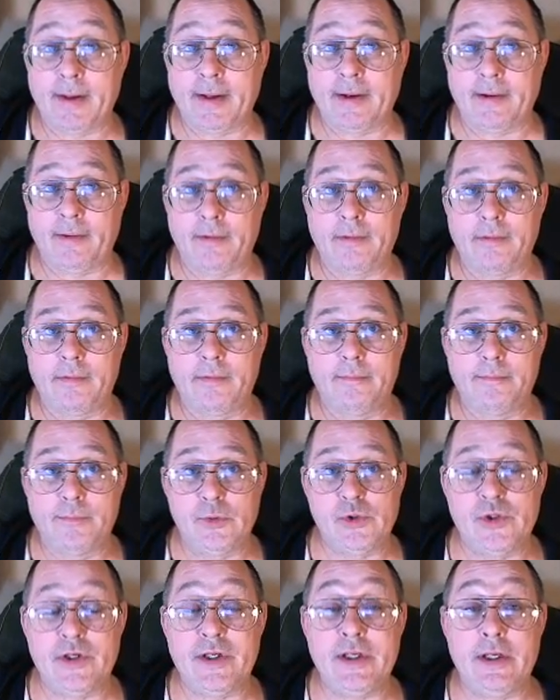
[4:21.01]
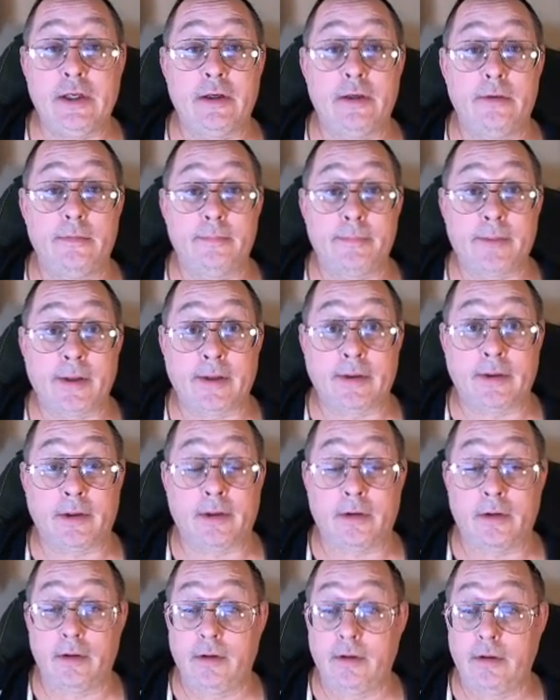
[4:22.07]
pedal boutique
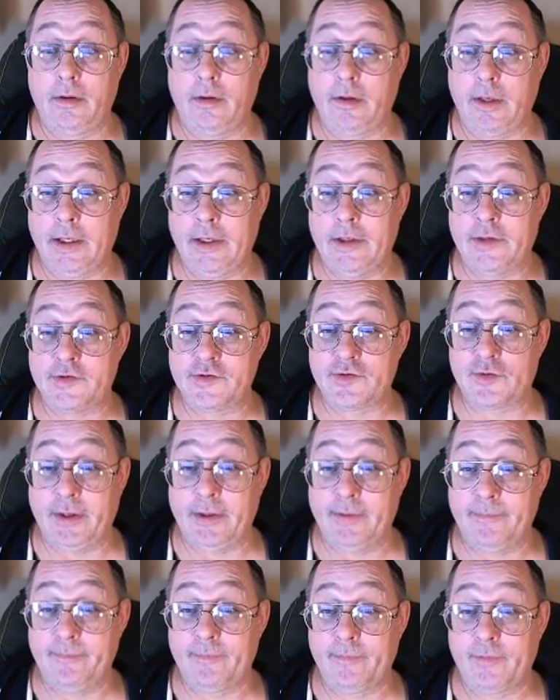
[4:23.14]
pedal industry.